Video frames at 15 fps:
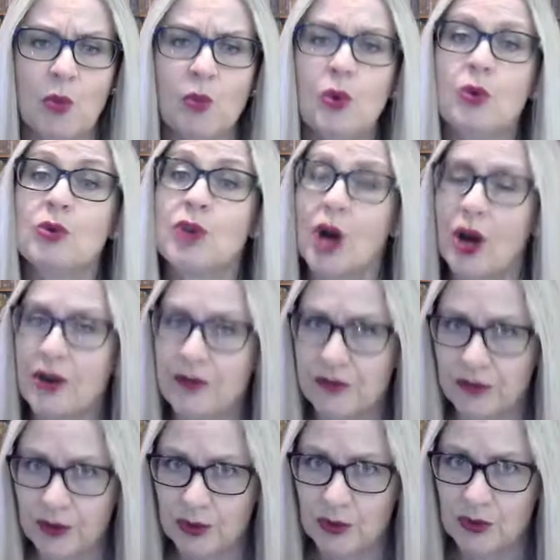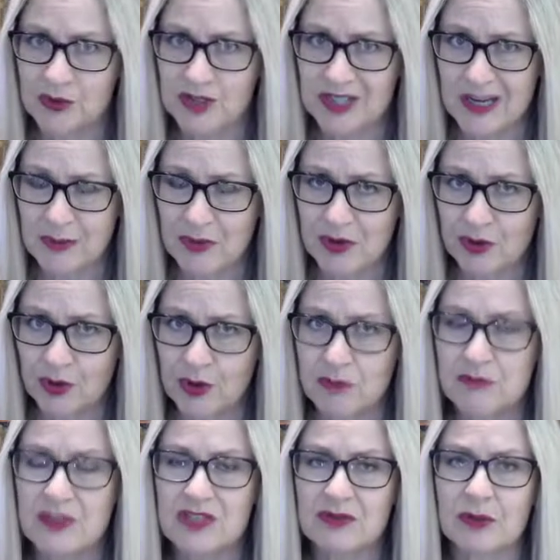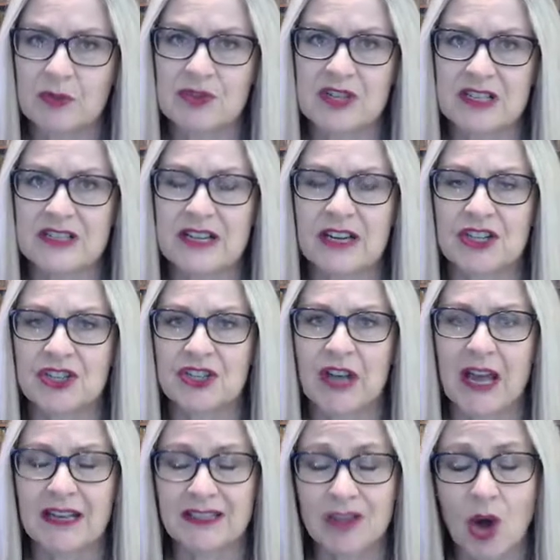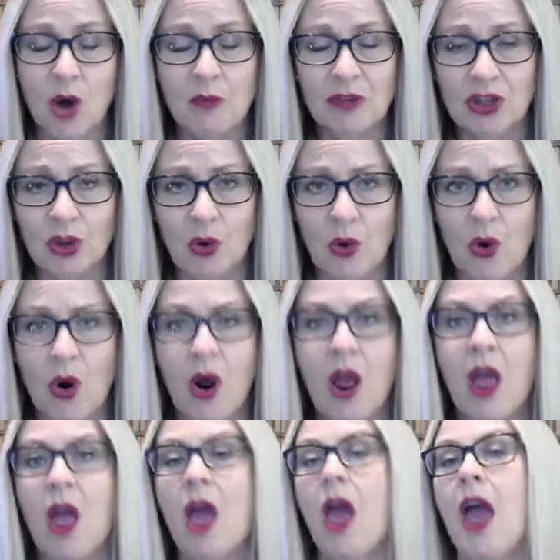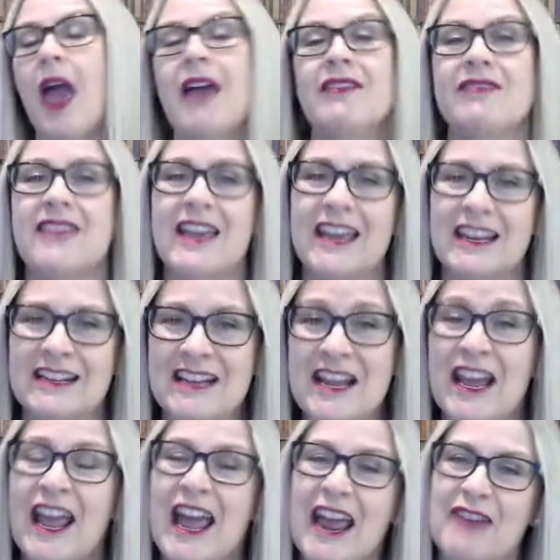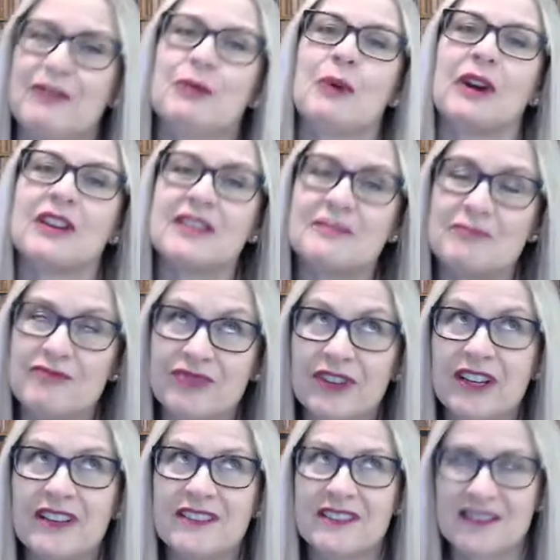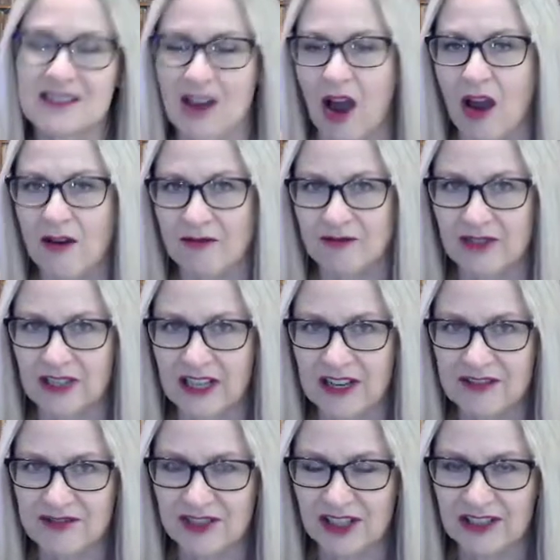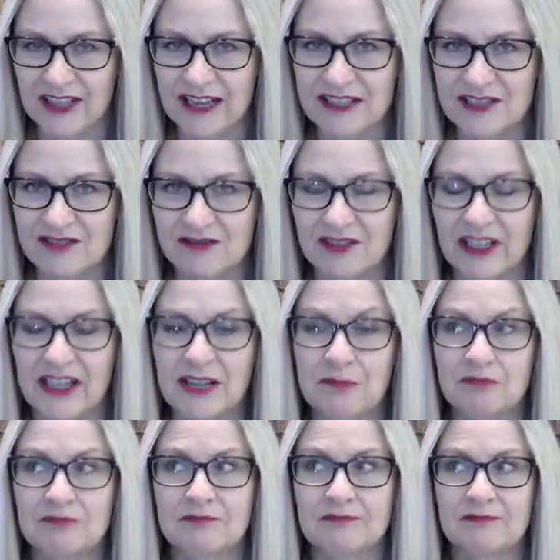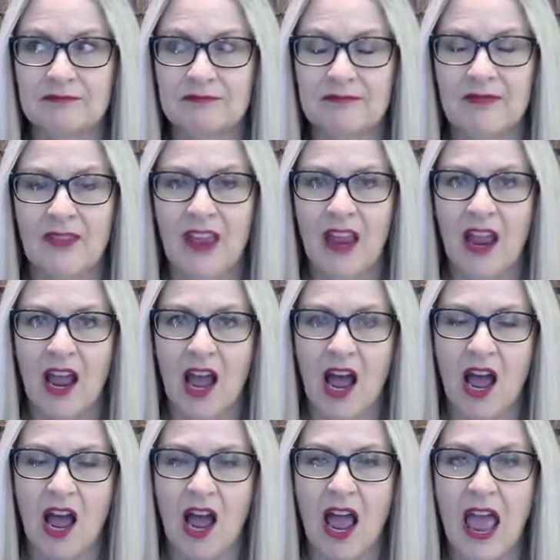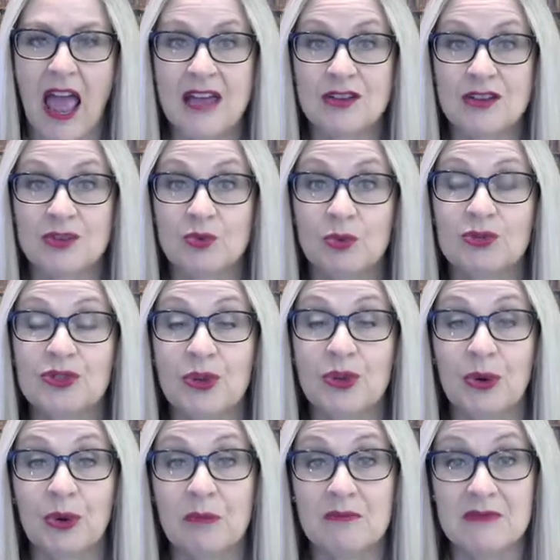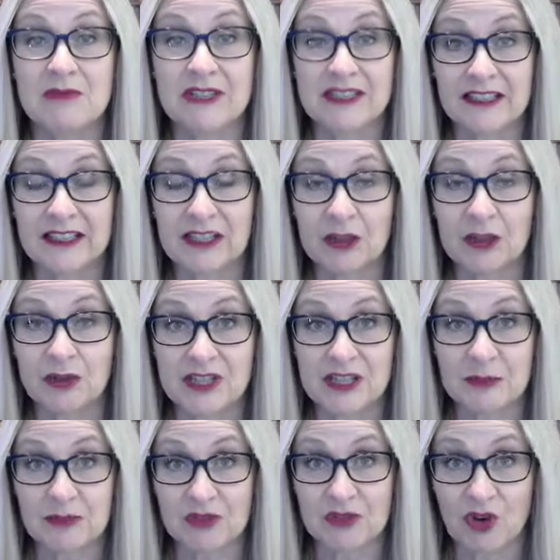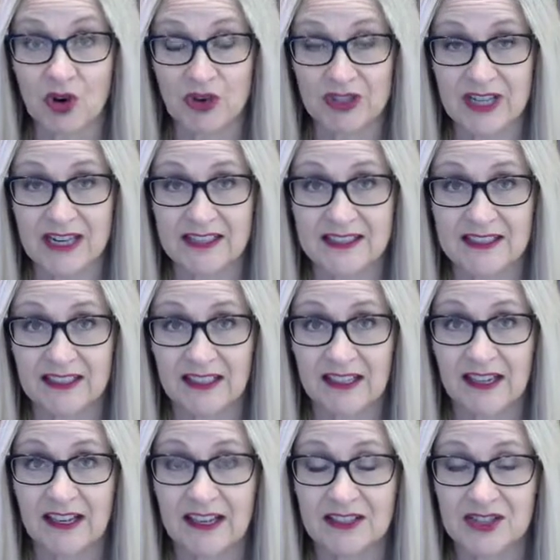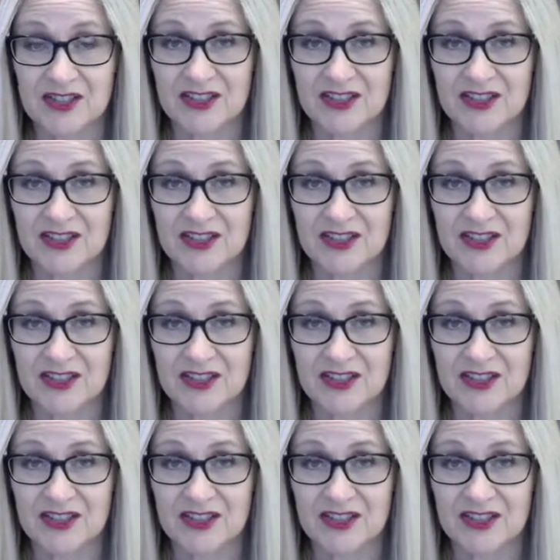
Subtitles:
we'll step through misrepresentation at common law, and then everyone can breathe a sigh of relief collectively, and we'll do misleading or deceptive conduct under